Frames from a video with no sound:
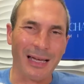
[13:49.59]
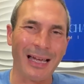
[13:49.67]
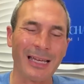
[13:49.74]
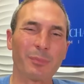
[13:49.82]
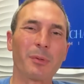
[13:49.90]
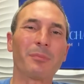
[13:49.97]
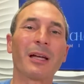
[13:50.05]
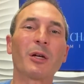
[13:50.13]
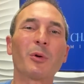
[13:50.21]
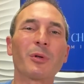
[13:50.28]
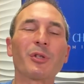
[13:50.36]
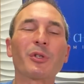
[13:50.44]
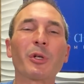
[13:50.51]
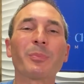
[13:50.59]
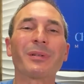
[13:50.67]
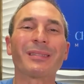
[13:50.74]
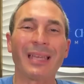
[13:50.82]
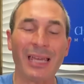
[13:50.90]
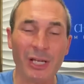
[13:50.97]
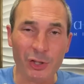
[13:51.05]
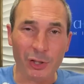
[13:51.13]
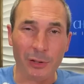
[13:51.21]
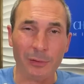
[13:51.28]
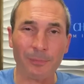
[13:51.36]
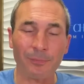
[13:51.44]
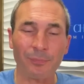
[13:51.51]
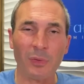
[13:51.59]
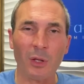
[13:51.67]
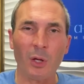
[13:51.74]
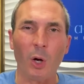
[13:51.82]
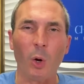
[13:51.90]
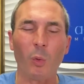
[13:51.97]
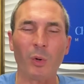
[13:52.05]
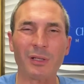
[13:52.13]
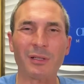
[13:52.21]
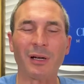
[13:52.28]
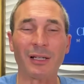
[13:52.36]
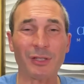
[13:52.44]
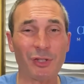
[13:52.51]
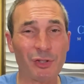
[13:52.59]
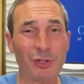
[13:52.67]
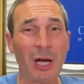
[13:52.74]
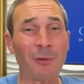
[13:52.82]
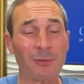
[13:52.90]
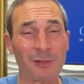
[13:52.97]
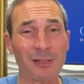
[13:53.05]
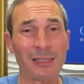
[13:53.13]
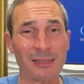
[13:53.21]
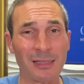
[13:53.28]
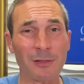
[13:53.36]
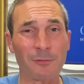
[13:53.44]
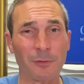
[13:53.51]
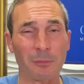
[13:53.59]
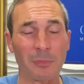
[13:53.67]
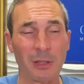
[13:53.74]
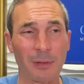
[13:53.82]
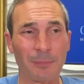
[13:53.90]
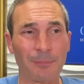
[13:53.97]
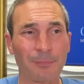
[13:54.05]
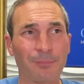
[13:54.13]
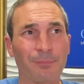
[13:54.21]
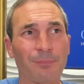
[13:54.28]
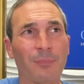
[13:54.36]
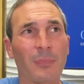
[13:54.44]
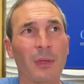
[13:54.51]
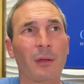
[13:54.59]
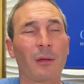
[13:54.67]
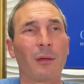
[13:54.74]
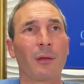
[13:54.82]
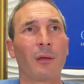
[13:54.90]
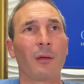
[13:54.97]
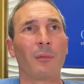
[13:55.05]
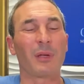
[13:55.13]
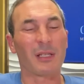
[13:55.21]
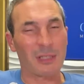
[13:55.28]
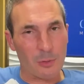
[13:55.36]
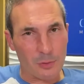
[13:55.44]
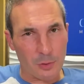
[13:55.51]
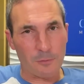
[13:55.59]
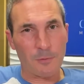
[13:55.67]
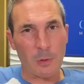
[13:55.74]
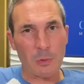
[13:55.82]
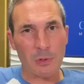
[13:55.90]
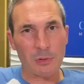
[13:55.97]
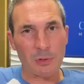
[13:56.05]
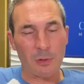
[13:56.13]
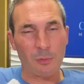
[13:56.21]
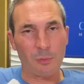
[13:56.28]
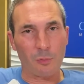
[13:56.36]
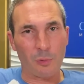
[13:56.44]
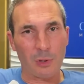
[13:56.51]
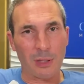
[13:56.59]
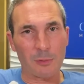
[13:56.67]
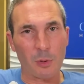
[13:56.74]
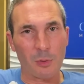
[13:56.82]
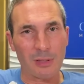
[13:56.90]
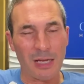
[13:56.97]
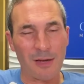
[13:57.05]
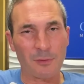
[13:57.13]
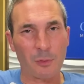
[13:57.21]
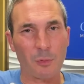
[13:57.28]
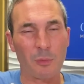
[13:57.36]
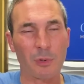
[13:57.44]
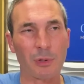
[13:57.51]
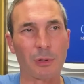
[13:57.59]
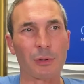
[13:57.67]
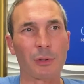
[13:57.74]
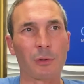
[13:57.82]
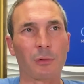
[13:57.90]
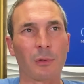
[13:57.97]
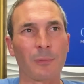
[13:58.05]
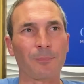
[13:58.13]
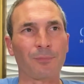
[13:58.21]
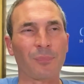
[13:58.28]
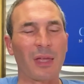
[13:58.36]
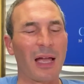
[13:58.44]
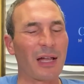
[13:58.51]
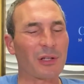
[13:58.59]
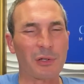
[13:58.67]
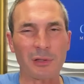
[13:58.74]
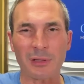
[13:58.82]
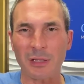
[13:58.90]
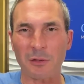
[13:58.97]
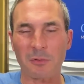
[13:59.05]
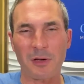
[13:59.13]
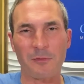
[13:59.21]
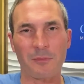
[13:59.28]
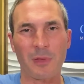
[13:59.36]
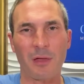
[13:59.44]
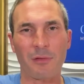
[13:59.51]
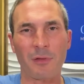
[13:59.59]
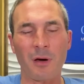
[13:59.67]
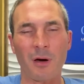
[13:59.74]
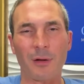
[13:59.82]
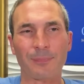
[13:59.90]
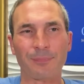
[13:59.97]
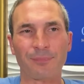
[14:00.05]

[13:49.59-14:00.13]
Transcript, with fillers: I had put my own interpretation on what God sovereignly did for me because I was so focused on what I'm going after and what we're going to do. I couldn't get away from that thought.